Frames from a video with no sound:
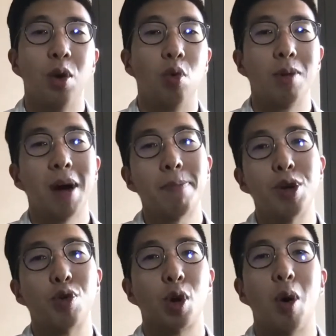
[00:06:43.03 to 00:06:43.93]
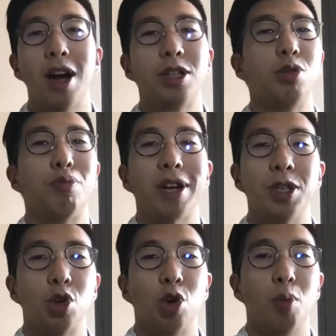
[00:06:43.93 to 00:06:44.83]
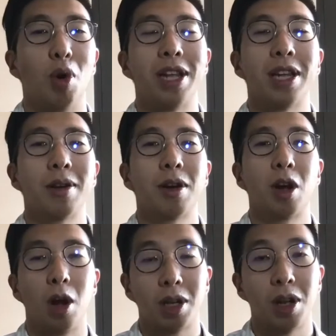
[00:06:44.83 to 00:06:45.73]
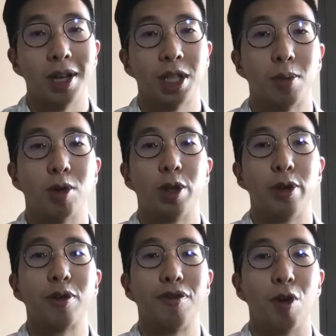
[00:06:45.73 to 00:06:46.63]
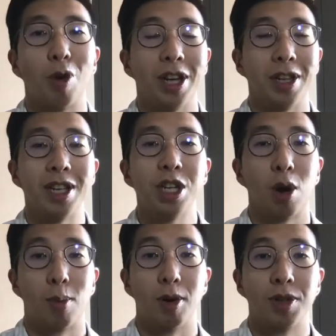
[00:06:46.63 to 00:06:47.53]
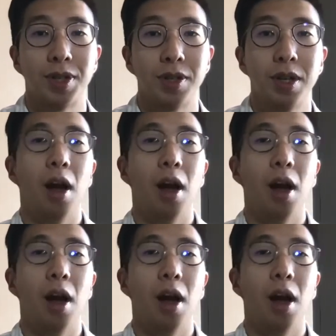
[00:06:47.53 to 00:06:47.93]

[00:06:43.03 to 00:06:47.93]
we might be required to brainstorm what customers look for in e-commerce.